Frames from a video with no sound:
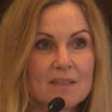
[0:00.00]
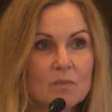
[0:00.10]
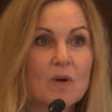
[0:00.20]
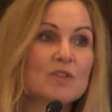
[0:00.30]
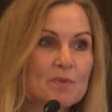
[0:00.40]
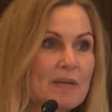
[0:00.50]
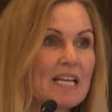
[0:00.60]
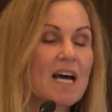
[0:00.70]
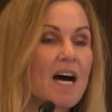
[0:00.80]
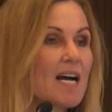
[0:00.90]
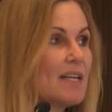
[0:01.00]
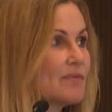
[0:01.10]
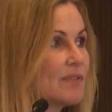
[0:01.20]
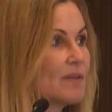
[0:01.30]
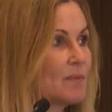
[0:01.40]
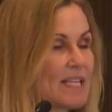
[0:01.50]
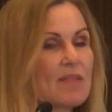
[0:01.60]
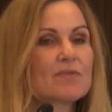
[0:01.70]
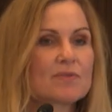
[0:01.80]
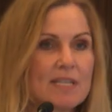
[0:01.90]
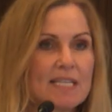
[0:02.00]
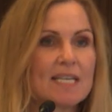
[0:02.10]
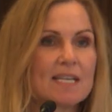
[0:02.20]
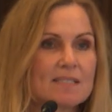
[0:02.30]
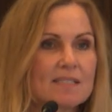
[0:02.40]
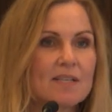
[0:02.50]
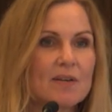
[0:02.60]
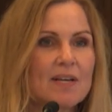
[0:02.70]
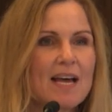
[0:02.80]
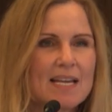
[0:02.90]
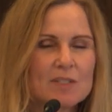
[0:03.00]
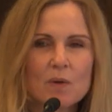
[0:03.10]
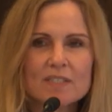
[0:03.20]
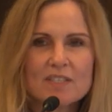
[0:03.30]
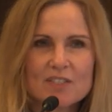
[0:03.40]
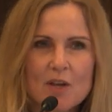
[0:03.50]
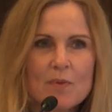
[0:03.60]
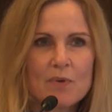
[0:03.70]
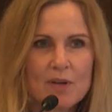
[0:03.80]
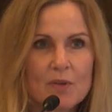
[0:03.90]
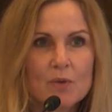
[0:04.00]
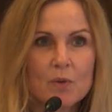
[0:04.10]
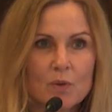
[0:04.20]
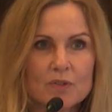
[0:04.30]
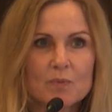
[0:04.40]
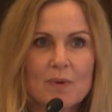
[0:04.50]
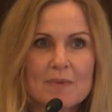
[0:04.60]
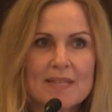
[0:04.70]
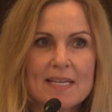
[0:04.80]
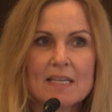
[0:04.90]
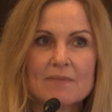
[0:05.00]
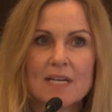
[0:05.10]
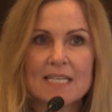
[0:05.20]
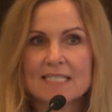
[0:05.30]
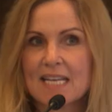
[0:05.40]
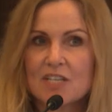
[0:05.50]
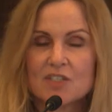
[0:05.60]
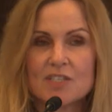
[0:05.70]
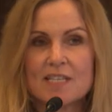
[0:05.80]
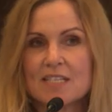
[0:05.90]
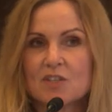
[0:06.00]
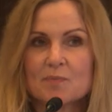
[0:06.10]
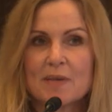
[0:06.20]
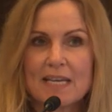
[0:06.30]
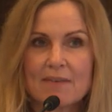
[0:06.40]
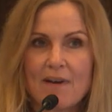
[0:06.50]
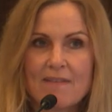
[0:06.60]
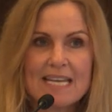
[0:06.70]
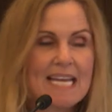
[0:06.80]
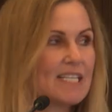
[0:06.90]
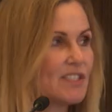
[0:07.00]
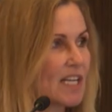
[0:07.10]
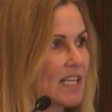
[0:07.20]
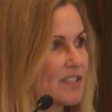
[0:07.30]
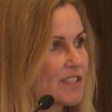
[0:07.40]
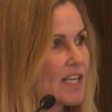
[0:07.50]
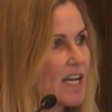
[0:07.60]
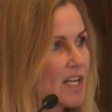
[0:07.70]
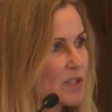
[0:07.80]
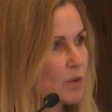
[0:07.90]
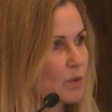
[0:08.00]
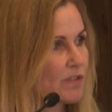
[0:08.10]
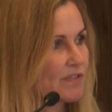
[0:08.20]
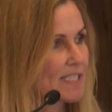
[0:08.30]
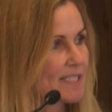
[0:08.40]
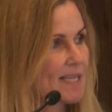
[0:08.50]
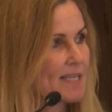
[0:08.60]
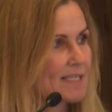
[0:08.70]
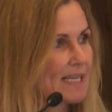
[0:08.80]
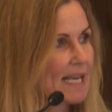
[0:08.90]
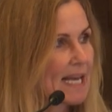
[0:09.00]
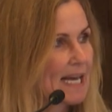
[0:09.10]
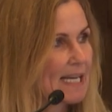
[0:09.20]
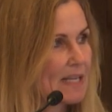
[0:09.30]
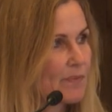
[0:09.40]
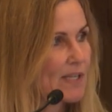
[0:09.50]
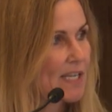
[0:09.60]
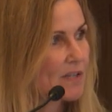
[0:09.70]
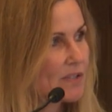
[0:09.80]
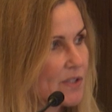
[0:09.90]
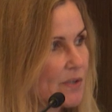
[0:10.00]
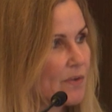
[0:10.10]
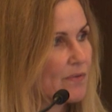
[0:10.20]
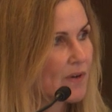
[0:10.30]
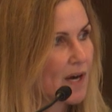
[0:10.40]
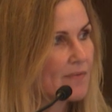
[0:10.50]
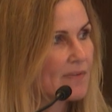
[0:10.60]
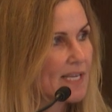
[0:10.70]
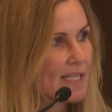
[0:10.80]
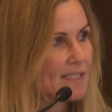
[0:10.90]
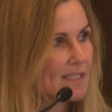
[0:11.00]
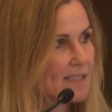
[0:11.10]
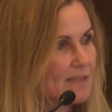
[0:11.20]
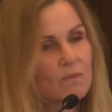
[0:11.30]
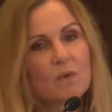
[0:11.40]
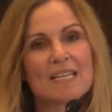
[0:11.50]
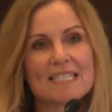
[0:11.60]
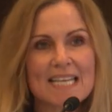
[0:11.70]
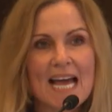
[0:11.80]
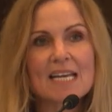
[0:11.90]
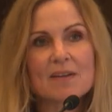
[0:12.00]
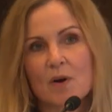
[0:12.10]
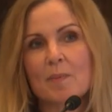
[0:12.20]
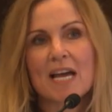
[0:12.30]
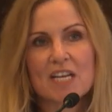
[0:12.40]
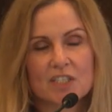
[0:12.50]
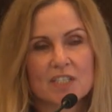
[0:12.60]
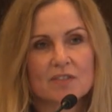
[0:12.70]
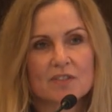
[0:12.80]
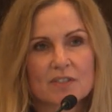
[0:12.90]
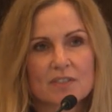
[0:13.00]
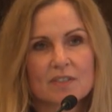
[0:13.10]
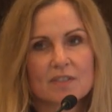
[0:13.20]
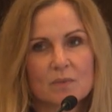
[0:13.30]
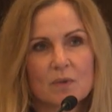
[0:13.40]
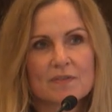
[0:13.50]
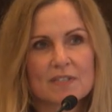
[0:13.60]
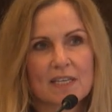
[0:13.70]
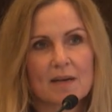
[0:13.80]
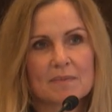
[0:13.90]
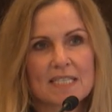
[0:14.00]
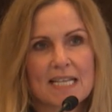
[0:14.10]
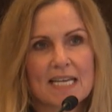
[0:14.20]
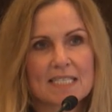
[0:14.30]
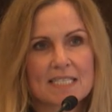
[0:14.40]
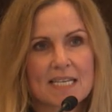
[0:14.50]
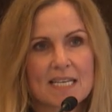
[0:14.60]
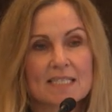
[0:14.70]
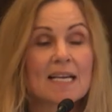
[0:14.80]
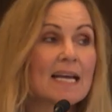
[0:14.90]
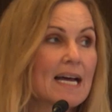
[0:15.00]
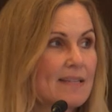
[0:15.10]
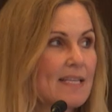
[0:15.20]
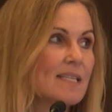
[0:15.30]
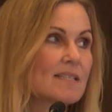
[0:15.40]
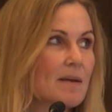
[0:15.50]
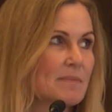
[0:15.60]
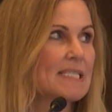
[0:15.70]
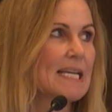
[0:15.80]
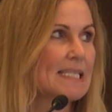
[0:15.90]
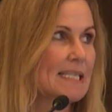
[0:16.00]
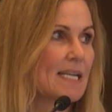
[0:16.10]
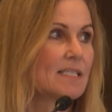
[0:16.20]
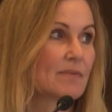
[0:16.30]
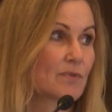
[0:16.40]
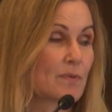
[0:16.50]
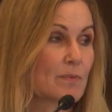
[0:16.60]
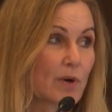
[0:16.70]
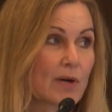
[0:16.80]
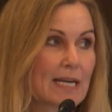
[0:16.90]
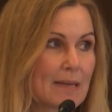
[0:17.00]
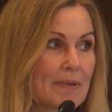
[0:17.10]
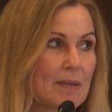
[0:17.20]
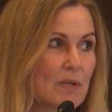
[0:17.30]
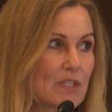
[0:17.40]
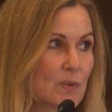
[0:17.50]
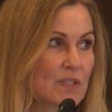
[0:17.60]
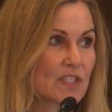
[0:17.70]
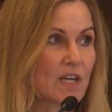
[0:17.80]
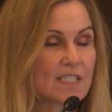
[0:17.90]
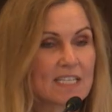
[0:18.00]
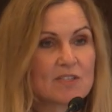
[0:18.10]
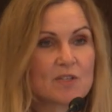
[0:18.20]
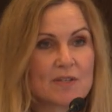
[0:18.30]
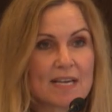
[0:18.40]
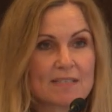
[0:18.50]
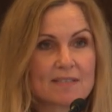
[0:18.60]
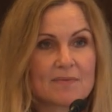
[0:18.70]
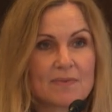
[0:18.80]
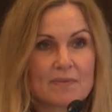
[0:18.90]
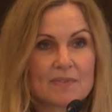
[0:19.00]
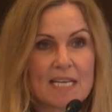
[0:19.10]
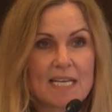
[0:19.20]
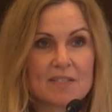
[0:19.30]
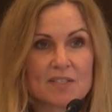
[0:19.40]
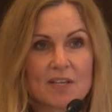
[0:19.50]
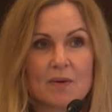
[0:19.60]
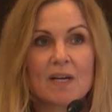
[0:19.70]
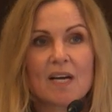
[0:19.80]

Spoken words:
won't be alive within 3 years. So it's quite a sobering thought when we think of early stage disease as being a very indolent sort of disease. And if we go to 5 years, 1 in 10 of our patients will have succumbed to their disease. And this is up-to-date data from the Proclippy, which was started in 2015. So